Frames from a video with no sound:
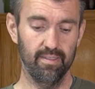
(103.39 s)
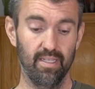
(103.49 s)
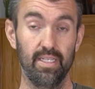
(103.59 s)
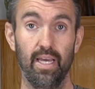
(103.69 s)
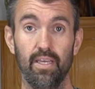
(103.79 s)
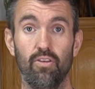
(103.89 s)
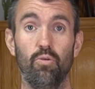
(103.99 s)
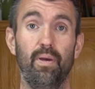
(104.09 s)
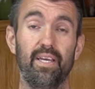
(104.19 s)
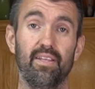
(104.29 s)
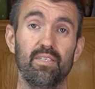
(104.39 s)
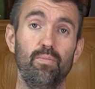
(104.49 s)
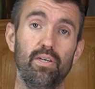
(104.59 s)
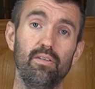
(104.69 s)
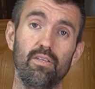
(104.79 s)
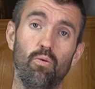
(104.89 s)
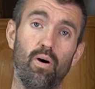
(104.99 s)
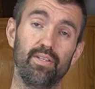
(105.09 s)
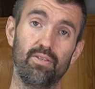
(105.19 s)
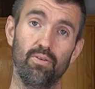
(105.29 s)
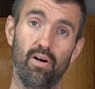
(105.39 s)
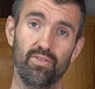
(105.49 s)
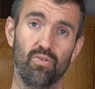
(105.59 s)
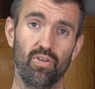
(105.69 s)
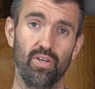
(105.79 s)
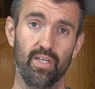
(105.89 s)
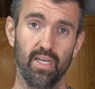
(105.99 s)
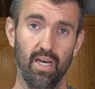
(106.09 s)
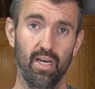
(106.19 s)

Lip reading: The day you make this meal, you'll want to also cook